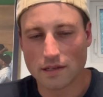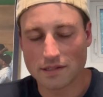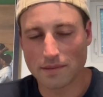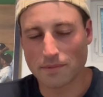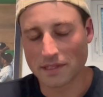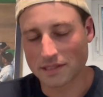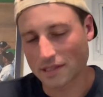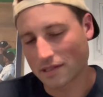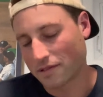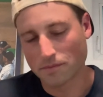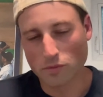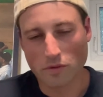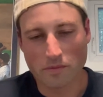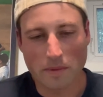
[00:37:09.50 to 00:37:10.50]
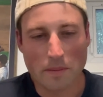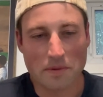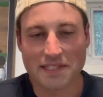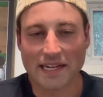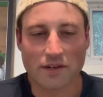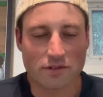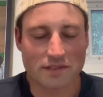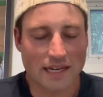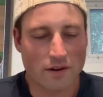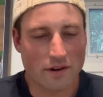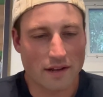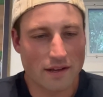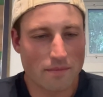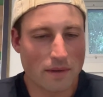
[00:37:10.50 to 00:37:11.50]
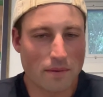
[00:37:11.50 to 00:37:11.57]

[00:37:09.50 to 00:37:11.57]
Seabiscuit is a movie. Maybe Secretariat.